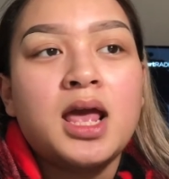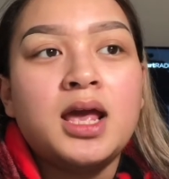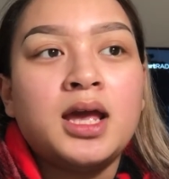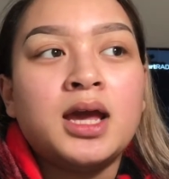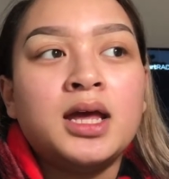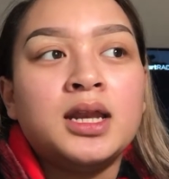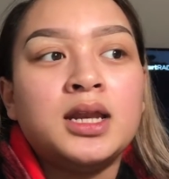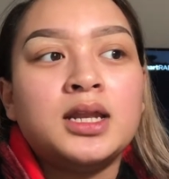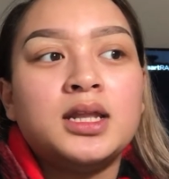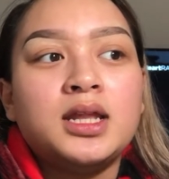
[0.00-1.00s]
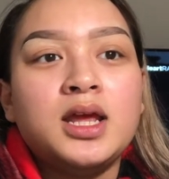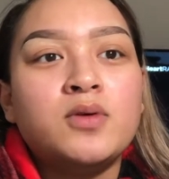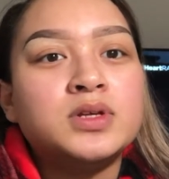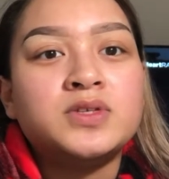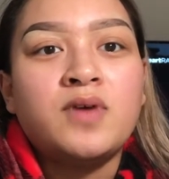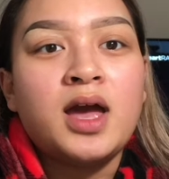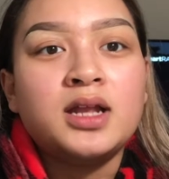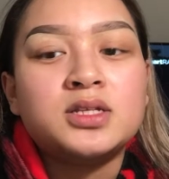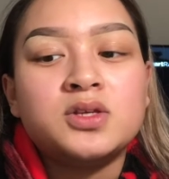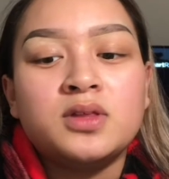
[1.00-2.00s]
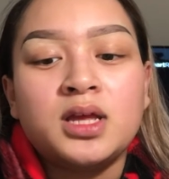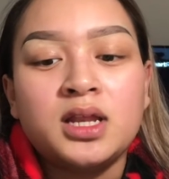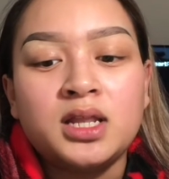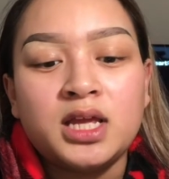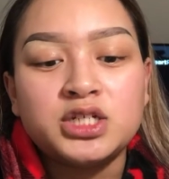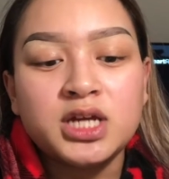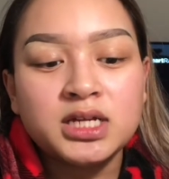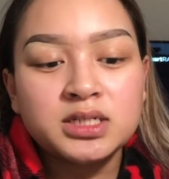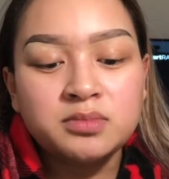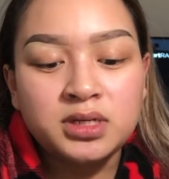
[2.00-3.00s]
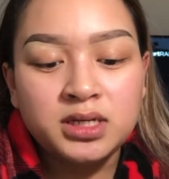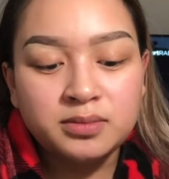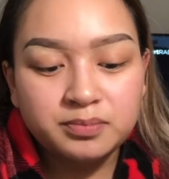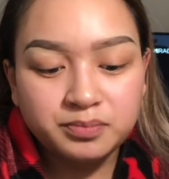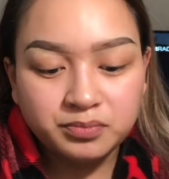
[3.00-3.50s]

and it was fine. So then they checked me.